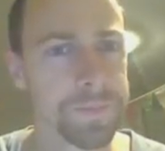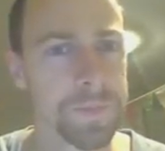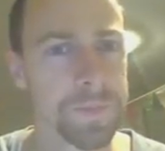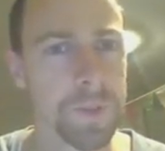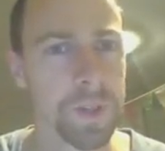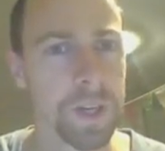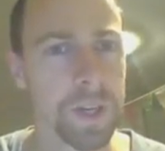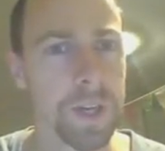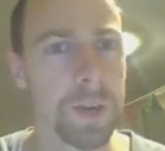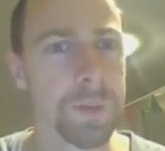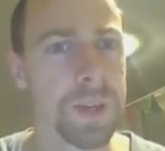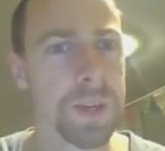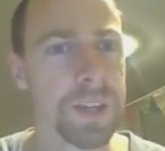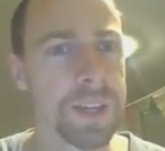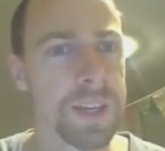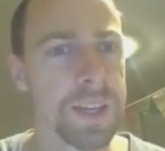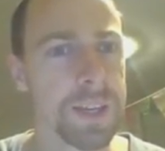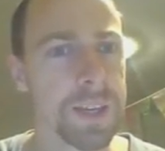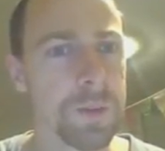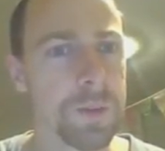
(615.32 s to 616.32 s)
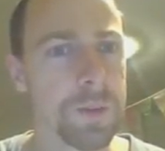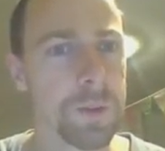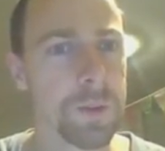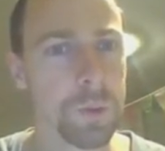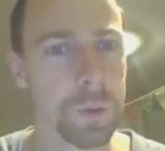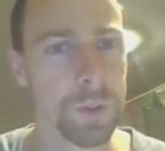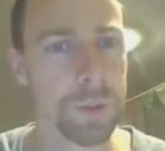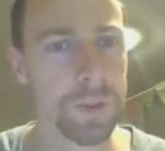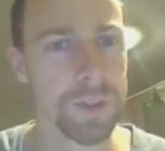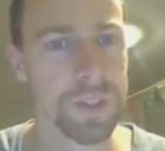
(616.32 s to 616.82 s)
Okay, I'm going to cut
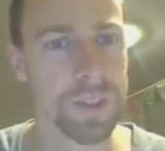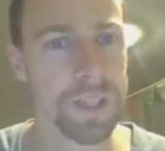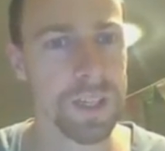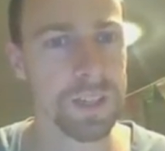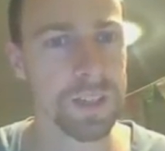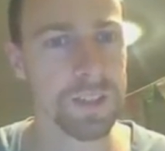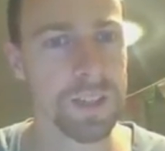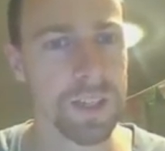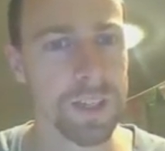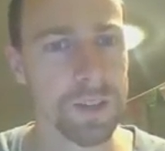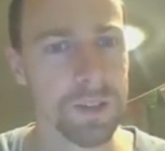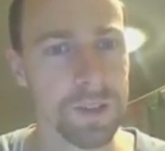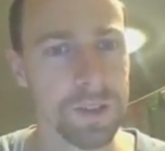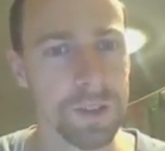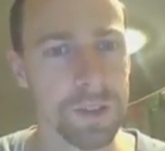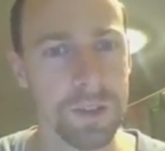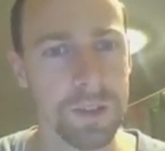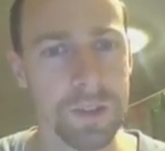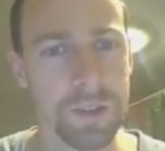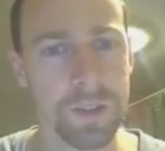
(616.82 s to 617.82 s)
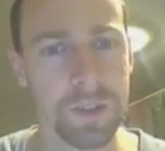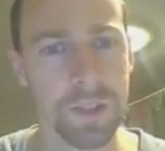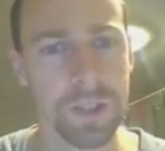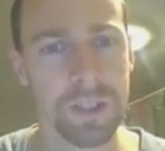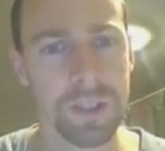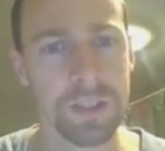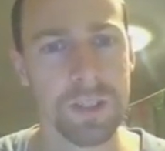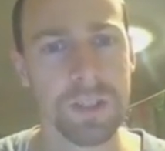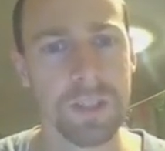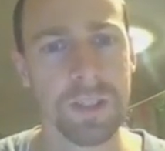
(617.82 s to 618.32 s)
all of the text out
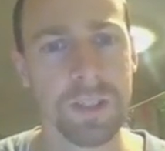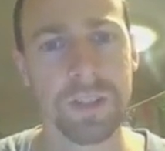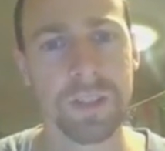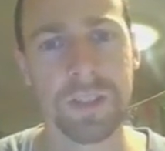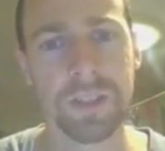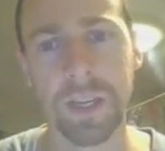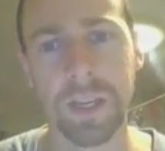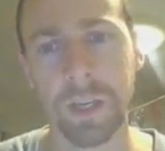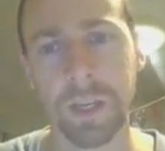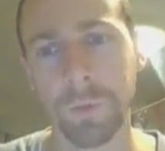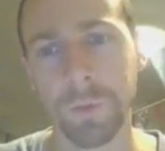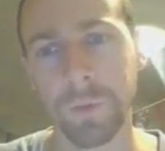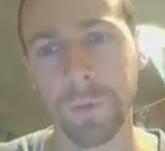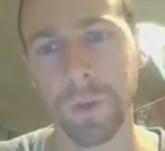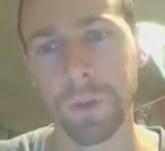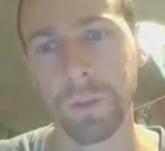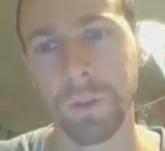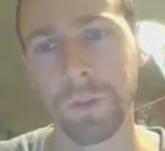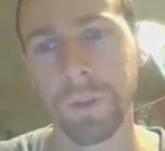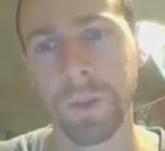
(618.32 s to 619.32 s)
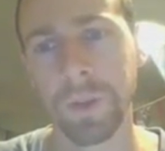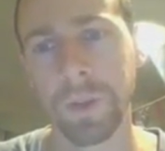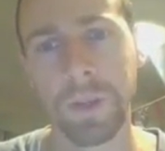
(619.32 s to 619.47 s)
just to start off with